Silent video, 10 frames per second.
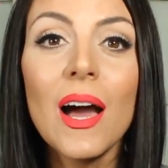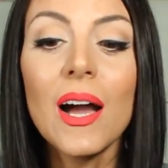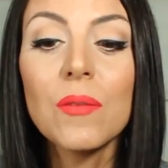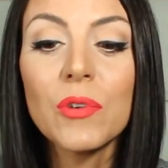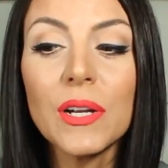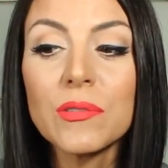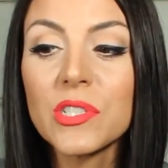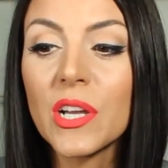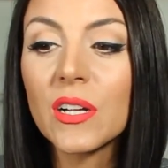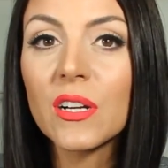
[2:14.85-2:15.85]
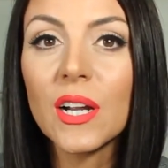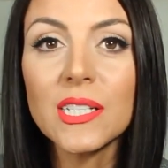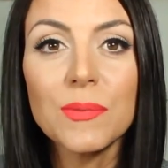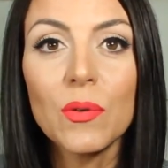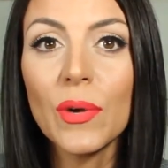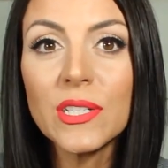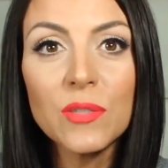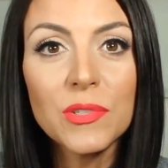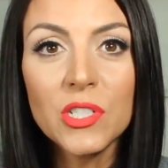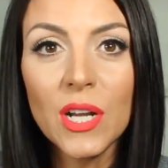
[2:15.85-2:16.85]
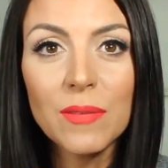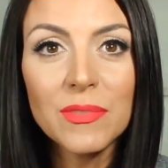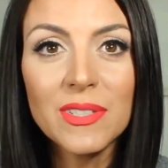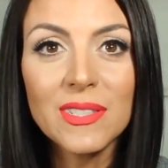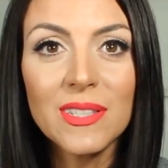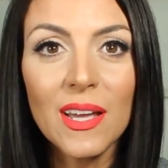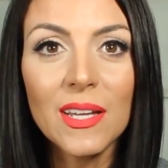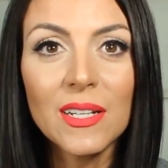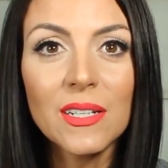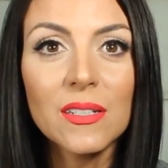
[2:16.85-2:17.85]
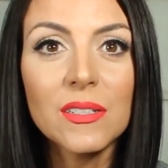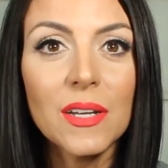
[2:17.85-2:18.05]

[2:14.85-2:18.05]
When I was younger, I spent way too much time in the sun.